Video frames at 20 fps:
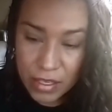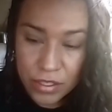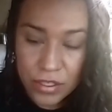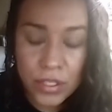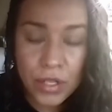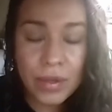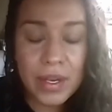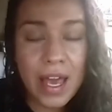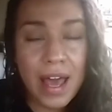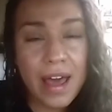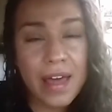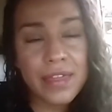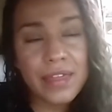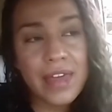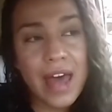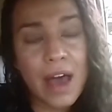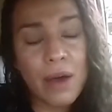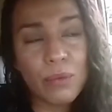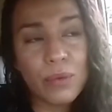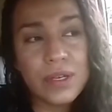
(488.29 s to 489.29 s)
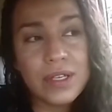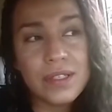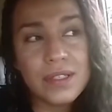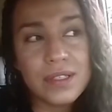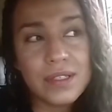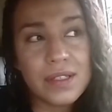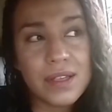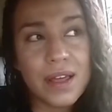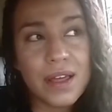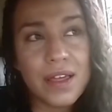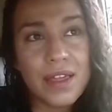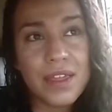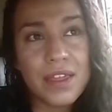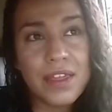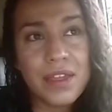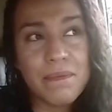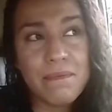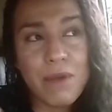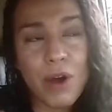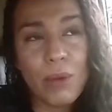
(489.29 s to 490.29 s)
so yeah, that was
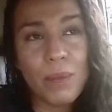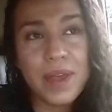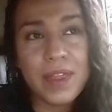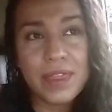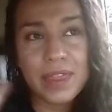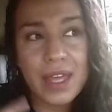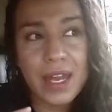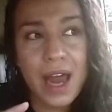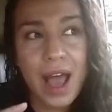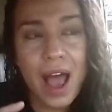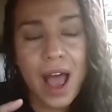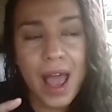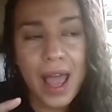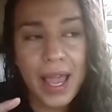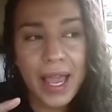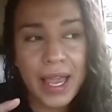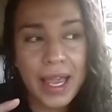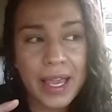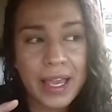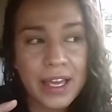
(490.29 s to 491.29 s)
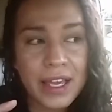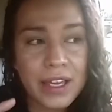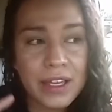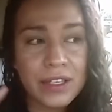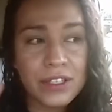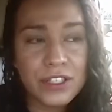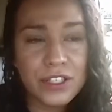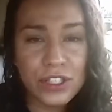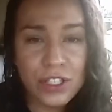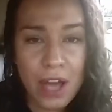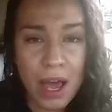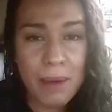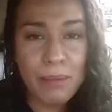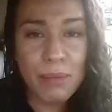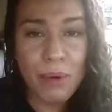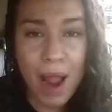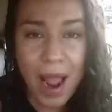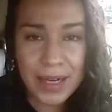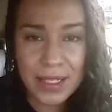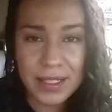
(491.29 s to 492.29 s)
the moment that I stopped
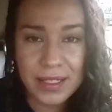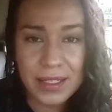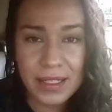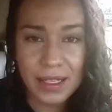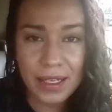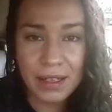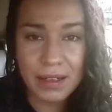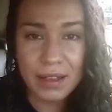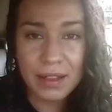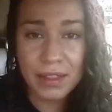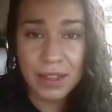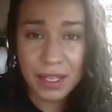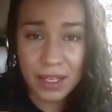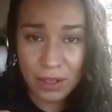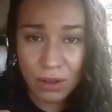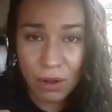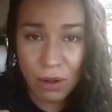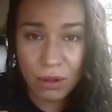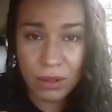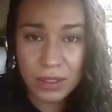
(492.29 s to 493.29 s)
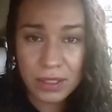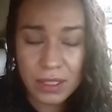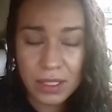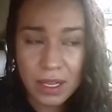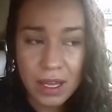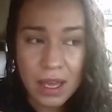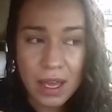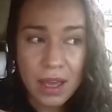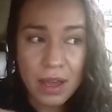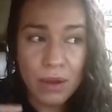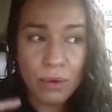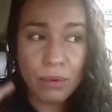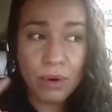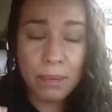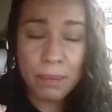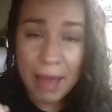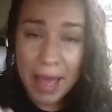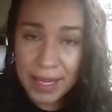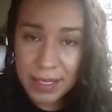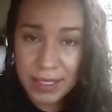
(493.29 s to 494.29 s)
practicing the occult,
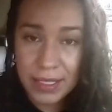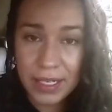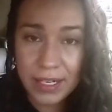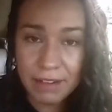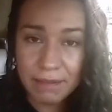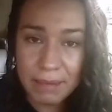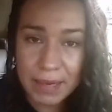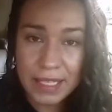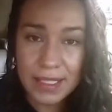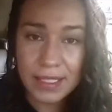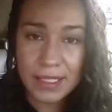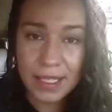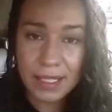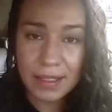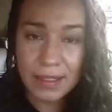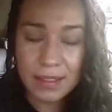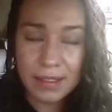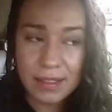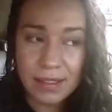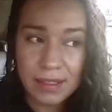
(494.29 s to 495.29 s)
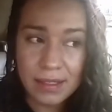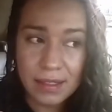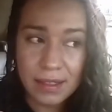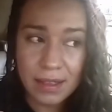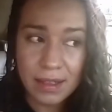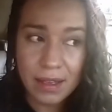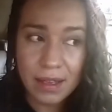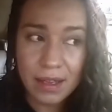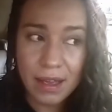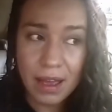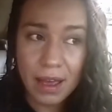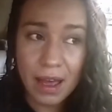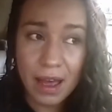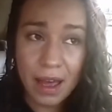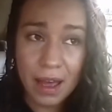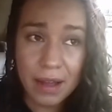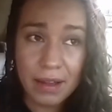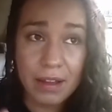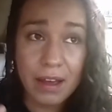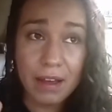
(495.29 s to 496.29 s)
repented of my sins,
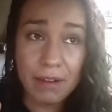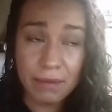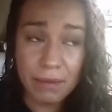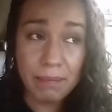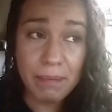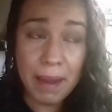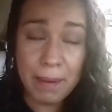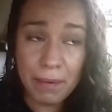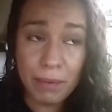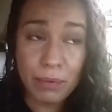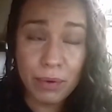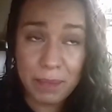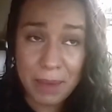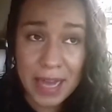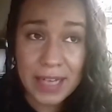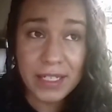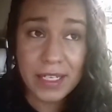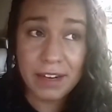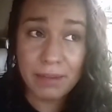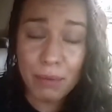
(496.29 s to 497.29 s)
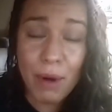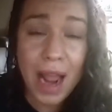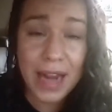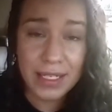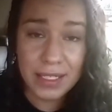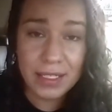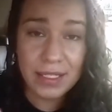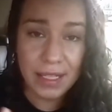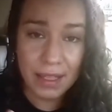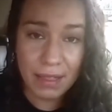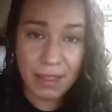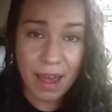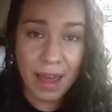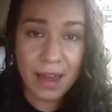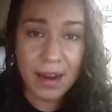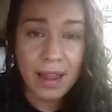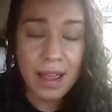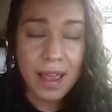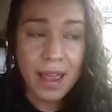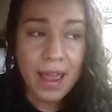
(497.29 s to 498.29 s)
uh, my repented of practicing
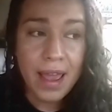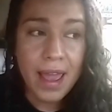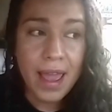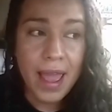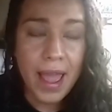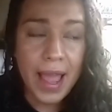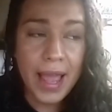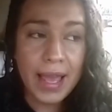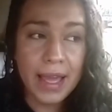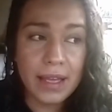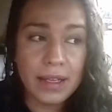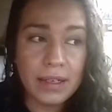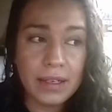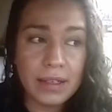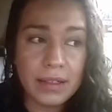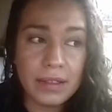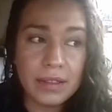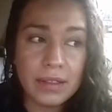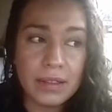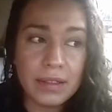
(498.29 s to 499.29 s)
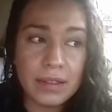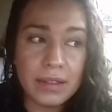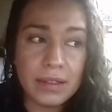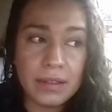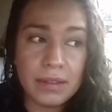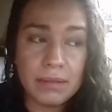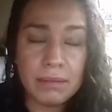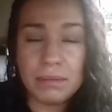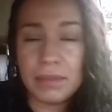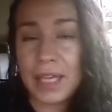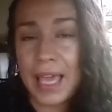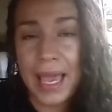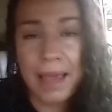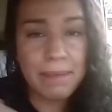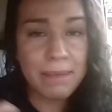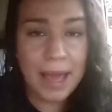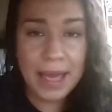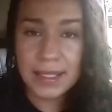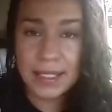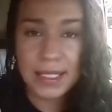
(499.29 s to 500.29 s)
that, and
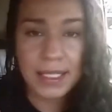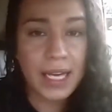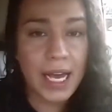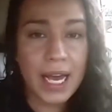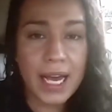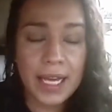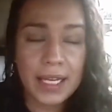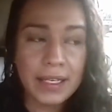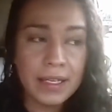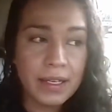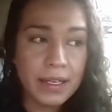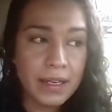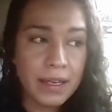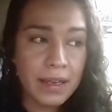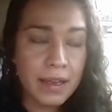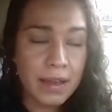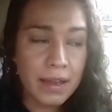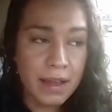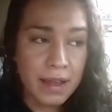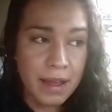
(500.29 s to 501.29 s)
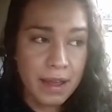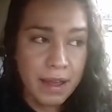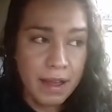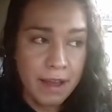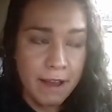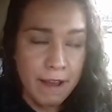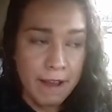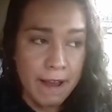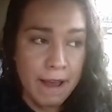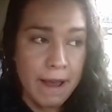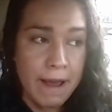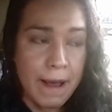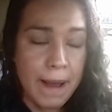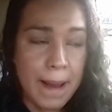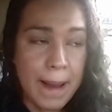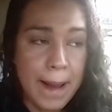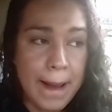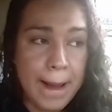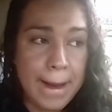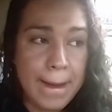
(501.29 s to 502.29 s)
came back to God.
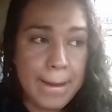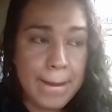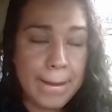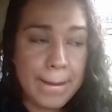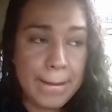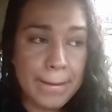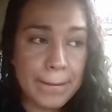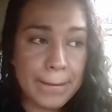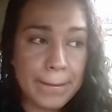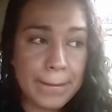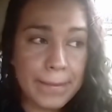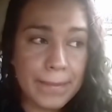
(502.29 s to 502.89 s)
Um,